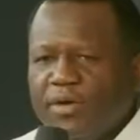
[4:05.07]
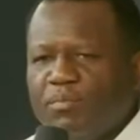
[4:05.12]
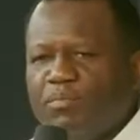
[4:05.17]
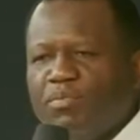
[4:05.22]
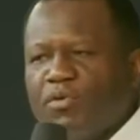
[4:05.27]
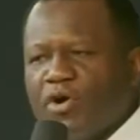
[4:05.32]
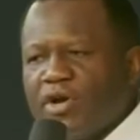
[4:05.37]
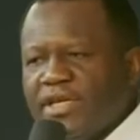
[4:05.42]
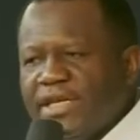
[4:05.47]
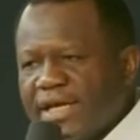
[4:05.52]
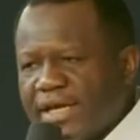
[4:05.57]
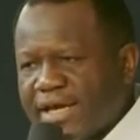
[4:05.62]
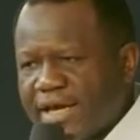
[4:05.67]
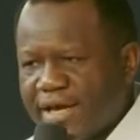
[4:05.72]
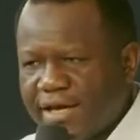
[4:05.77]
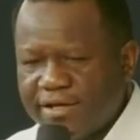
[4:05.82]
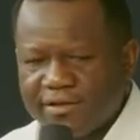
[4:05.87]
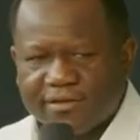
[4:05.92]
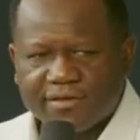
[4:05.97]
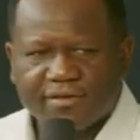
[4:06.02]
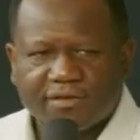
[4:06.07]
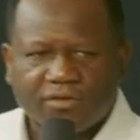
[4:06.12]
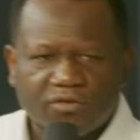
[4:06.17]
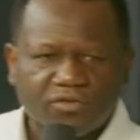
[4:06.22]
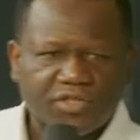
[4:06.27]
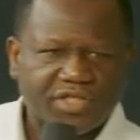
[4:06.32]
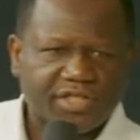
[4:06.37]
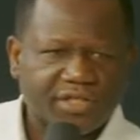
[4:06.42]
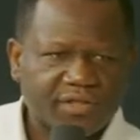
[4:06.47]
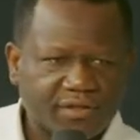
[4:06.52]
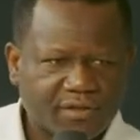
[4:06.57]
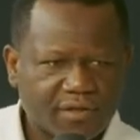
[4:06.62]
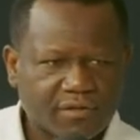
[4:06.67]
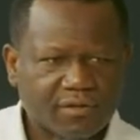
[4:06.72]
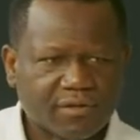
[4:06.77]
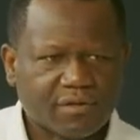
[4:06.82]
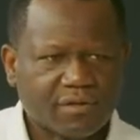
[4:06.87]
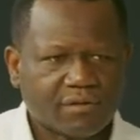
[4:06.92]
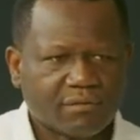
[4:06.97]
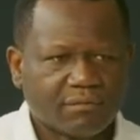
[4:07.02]
brought the case to
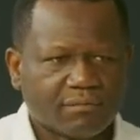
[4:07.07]
Jesus.